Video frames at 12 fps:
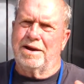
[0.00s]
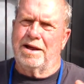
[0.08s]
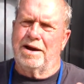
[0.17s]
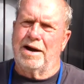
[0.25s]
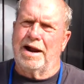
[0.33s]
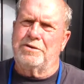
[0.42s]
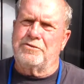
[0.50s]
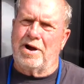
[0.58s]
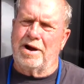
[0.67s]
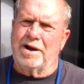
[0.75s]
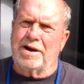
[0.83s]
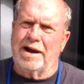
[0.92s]

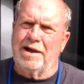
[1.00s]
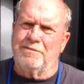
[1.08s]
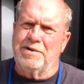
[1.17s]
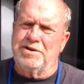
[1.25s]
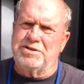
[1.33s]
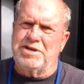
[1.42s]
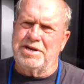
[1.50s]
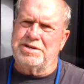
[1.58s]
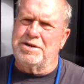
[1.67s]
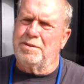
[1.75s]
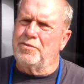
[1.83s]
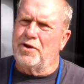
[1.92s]
electronic leveling
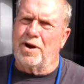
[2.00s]
system.